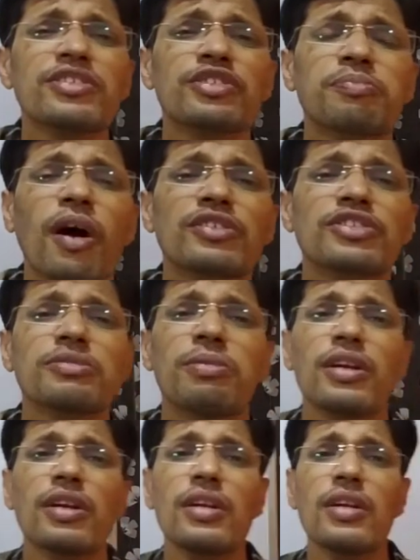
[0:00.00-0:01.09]

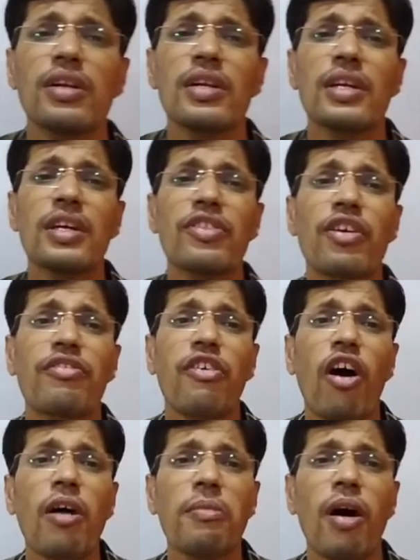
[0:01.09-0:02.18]
responsible in the
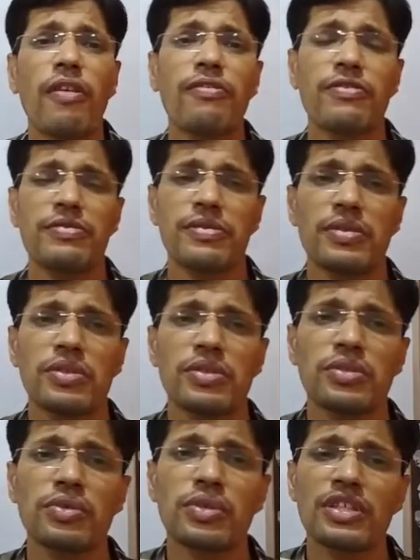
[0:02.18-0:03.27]
form of,
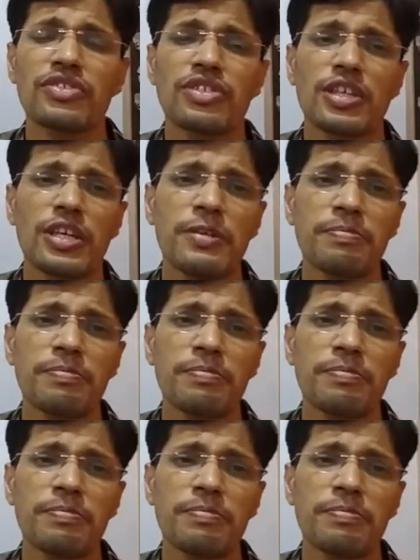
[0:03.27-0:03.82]
you can say